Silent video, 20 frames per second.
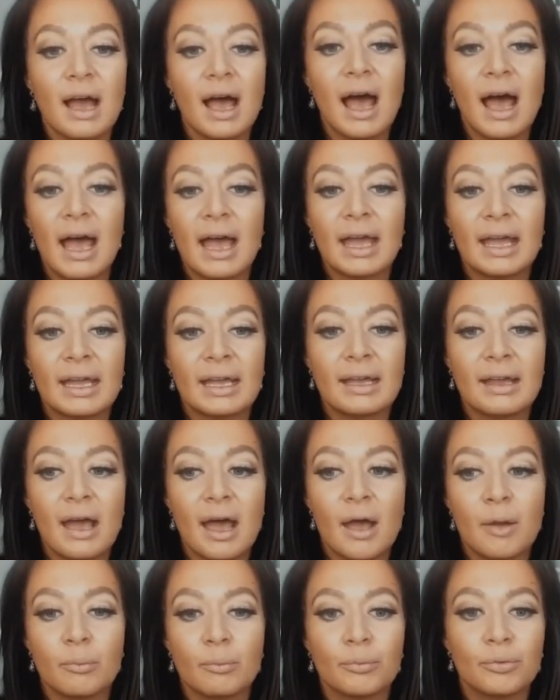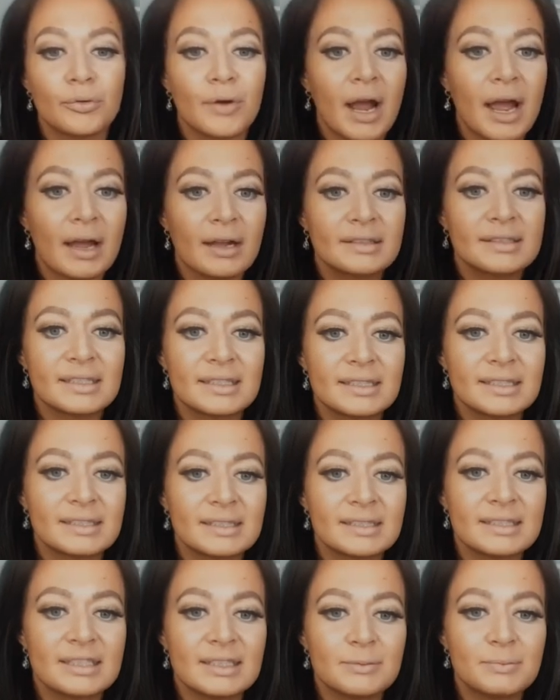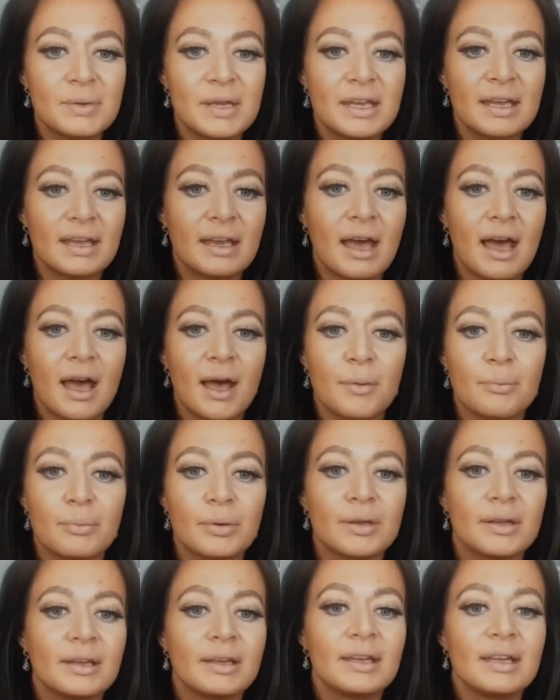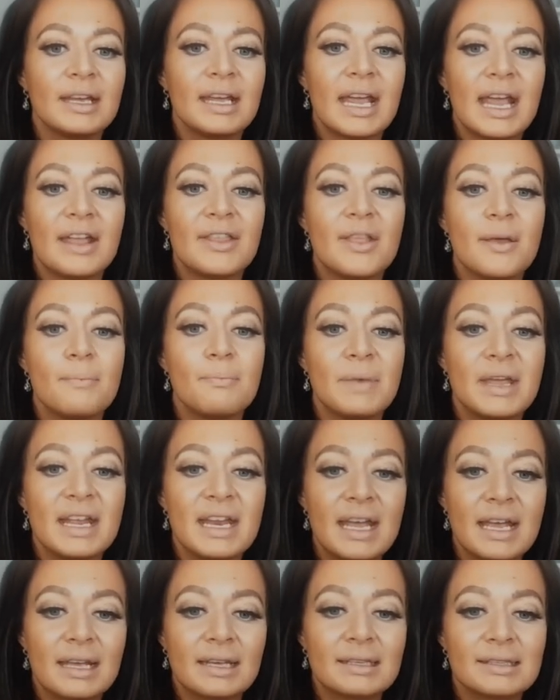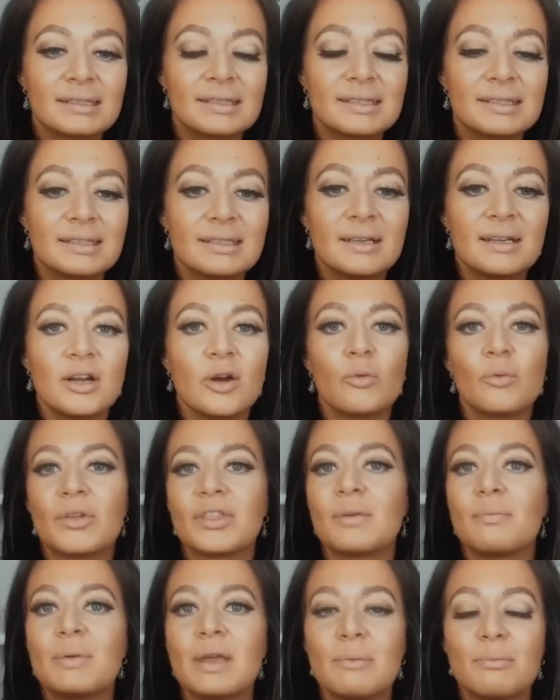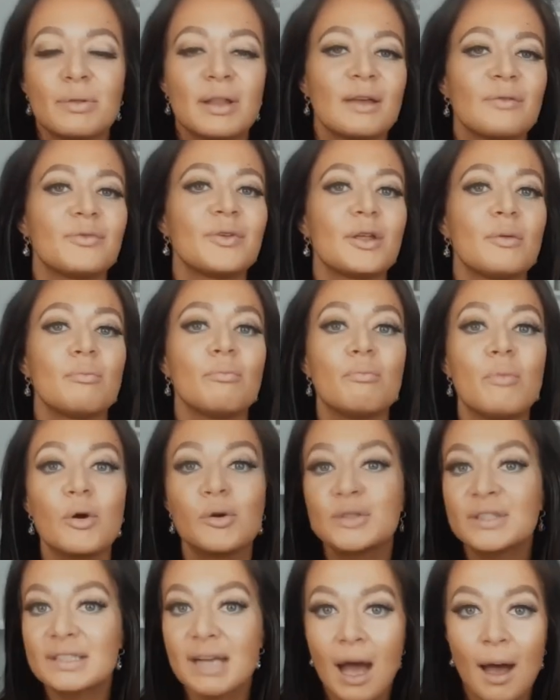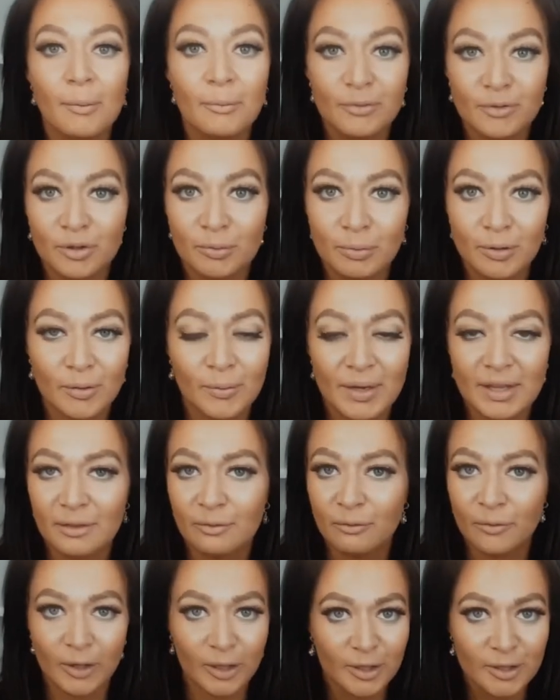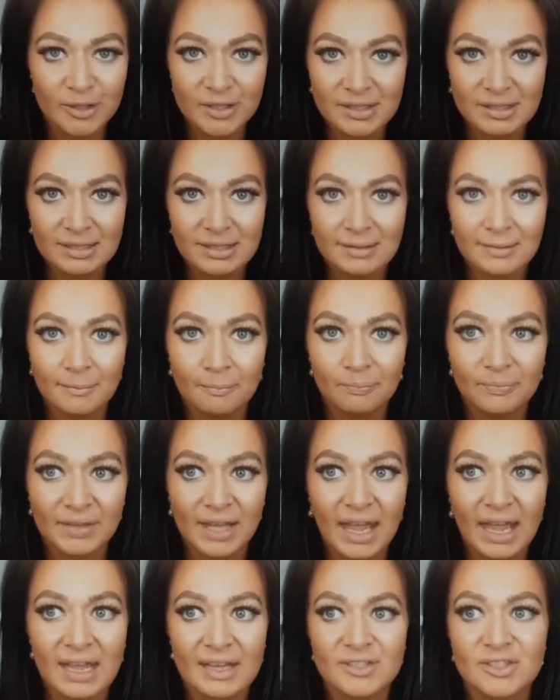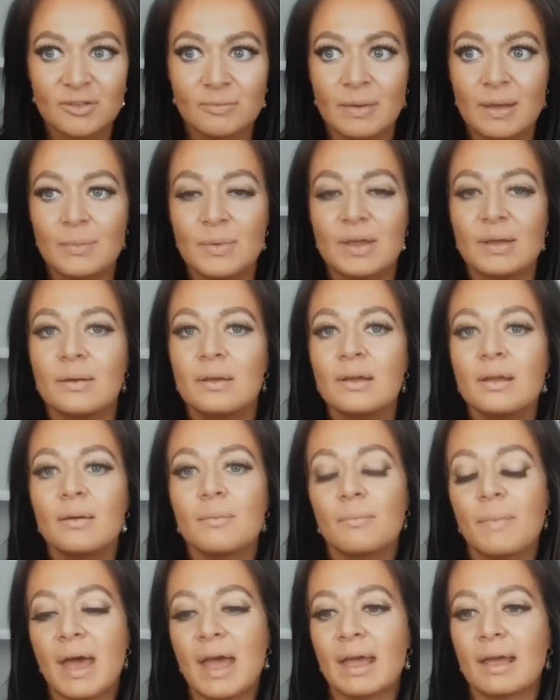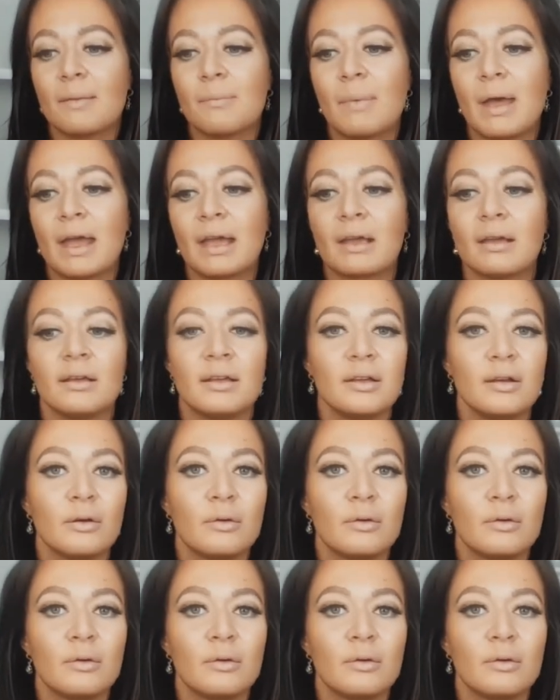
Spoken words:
I practice speaking up in the meetings with the people I feel most comfortable with first. Okay, so maybe my